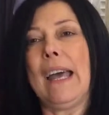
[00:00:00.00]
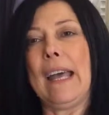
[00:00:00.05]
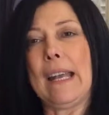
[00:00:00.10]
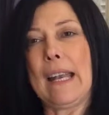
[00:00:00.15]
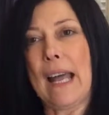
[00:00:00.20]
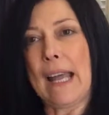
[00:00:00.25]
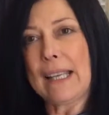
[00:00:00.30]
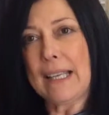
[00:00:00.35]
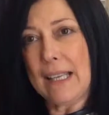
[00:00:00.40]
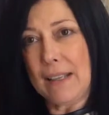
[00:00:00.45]

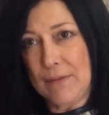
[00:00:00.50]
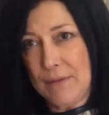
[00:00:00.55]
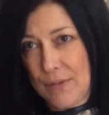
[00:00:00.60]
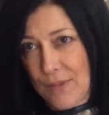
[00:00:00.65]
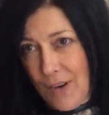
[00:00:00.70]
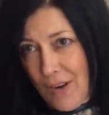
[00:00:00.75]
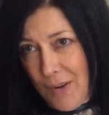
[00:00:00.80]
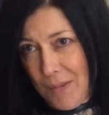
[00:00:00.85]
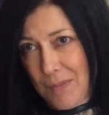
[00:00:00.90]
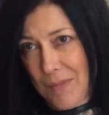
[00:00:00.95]
And I came
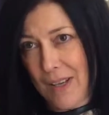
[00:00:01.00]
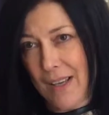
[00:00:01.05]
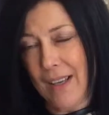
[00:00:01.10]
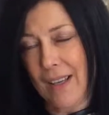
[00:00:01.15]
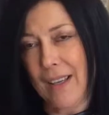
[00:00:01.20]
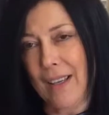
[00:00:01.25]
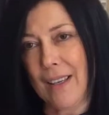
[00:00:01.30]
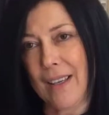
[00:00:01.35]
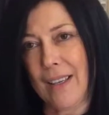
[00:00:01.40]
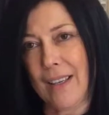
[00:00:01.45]
from
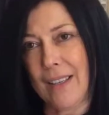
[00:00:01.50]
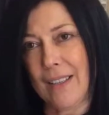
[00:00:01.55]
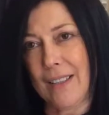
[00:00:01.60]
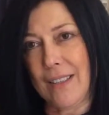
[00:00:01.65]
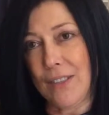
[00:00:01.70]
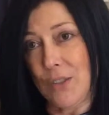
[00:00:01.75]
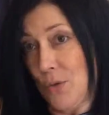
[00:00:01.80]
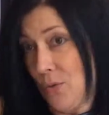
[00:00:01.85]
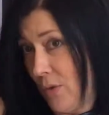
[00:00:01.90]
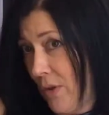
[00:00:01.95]

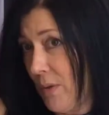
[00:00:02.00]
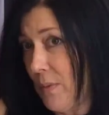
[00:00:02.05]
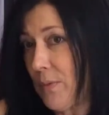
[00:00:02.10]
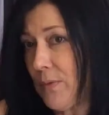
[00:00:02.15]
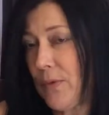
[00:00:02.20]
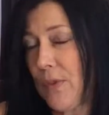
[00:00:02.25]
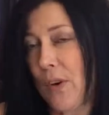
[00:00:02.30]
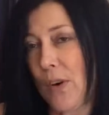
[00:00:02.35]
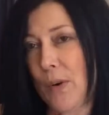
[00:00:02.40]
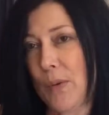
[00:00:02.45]
Europe,
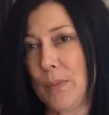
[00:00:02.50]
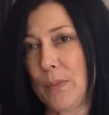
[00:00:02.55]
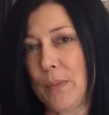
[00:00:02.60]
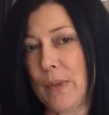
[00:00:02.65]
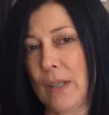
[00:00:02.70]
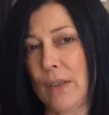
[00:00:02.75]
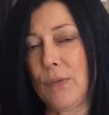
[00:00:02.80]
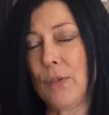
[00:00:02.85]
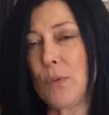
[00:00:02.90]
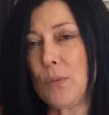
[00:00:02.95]
from
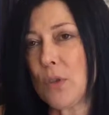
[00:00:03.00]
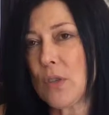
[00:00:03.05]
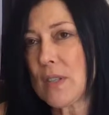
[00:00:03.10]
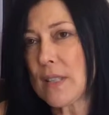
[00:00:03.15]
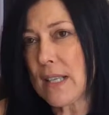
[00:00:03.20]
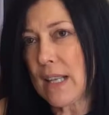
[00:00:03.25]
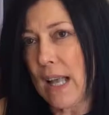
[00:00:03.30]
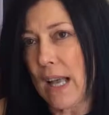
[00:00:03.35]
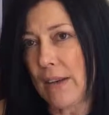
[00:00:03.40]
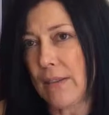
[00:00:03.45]

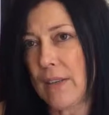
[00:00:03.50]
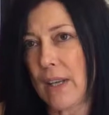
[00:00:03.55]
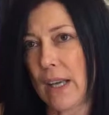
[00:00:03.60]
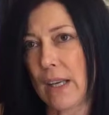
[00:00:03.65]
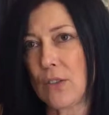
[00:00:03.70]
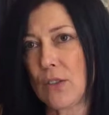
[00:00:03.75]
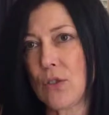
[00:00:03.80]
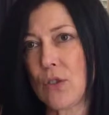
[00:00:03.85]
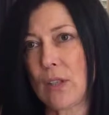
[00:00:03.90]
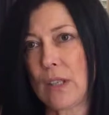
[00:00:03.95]
Yugoslavia.
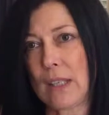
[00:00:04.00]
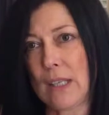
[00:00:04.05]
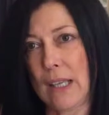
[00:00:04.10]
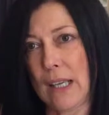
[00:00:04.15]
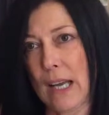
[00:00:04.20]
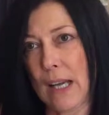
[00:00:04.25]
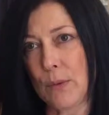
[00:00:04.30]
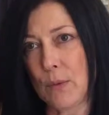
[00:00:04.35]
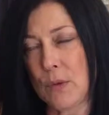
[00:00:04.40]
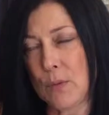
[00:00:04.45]

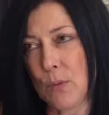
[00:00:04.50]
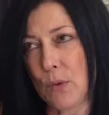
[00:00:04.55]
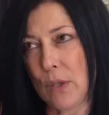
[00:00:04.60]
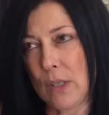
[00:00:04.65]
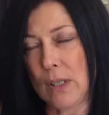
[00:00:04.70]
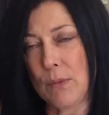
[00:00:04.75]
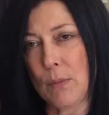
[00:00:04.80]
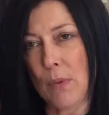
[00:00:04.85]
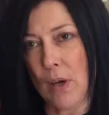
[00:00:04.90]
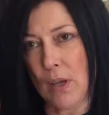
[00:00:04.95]
Actually, I was born
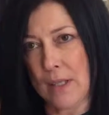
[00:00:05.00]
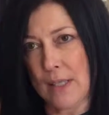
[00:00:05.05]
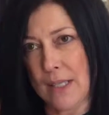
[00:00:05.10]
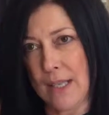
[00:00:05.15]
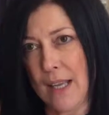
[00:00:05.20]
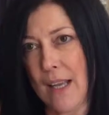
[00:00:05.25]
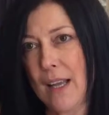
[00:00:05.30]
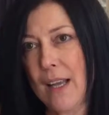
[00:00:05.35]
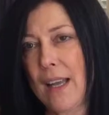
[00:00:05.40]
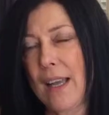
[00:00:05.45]
in
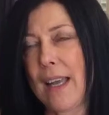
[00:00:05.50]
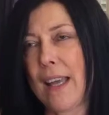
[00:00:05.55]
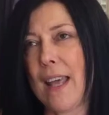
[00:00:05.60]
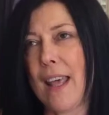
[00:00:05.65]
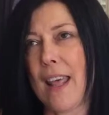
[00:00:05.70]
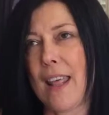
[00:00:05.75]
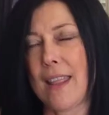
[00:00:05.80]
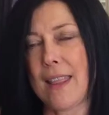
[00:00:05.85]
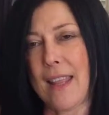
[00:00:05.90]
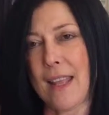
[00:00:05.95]
Bosnia,
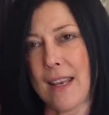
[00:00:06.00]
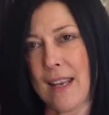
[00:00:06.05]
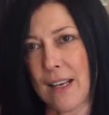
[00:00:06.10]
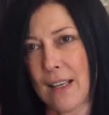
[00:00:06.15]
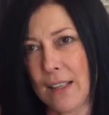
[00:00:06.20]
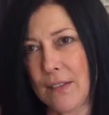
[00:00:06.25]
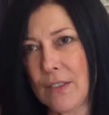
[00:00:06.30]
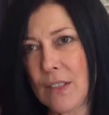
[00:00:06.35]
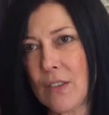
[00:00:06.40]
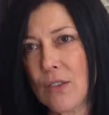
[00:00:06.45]
and then I
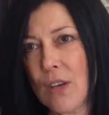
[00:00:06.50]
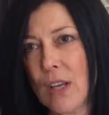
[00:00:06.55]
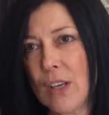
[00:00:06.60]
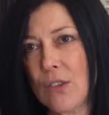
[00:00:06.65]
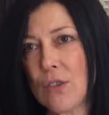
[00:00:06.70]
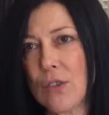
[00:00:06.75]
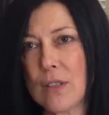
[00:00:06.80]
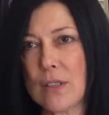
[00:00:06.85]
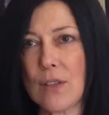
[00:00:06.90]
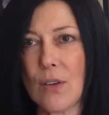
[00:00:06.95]
went to
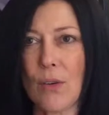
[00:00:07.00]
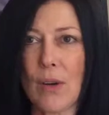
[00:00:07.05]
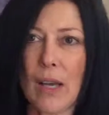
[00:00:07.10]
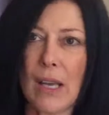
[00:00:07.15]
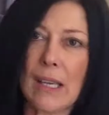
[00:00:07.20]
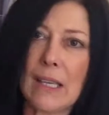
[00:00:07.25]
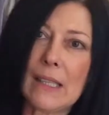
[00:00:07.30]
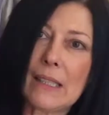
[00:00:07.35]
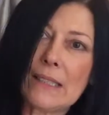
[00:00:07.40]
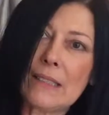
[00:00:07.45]
Croatia, so
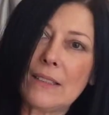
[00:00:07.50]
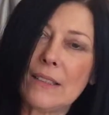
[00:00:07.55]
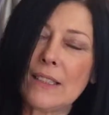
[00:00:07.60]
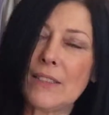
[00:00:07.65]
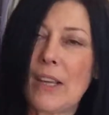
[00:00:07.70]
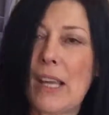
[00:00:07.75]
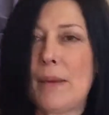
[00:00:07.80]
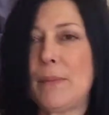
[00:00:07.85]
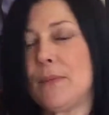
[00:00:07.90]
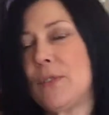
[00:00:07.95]
I
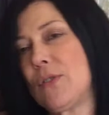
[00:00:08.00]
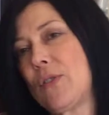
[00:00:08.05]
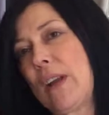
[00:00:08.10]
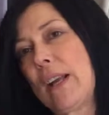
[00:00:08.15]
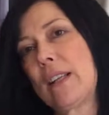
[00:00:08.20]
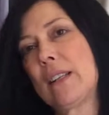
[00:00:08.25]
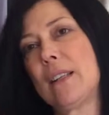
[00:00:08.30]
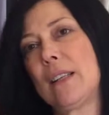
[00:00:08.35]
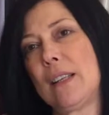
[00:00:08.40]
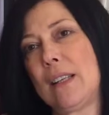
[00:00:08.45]
came
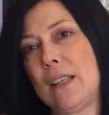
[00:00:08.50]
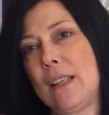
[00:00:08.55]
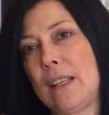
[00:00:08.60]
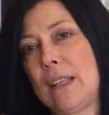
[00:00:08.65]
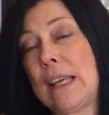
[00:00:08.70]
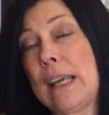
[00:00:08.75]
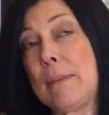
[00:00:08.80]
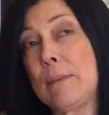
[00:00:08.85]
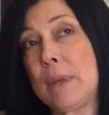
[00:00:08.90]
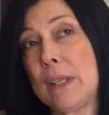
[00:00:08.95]

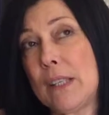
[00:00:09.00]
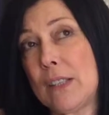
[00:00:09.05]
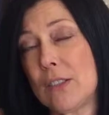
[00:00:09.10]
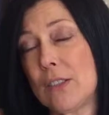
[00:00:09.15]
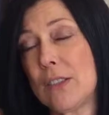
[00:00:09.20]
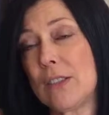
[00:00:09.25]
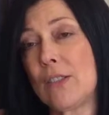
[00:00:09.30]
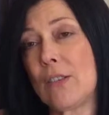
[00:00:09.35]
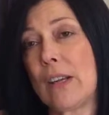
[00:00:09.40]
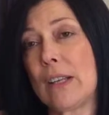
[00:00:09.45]
here
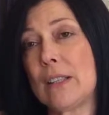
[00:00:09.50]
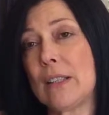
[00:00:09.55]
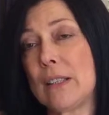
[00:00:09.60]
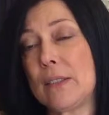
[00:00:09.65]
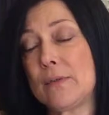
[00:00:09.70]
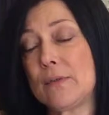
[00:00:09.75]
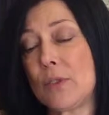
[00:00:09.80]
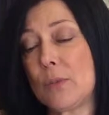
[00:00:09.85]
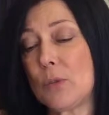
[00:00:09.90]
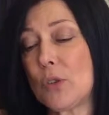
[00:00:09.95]
directly
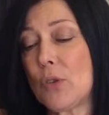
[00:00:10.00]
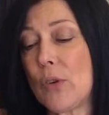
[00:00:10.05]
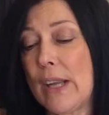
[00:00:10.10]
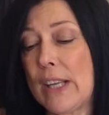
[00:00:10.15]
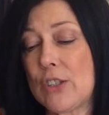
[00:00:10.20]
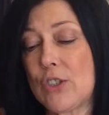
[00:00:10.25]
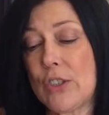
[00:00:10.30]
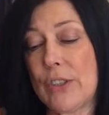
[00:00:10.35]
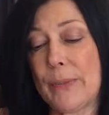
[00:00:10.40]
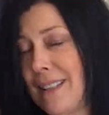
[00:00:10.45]
from
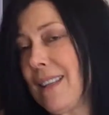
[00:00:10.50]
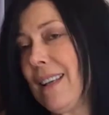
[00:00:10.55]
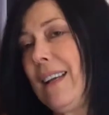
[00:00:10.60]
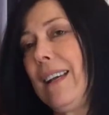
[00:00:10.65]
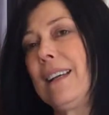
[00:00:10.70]
Croatia.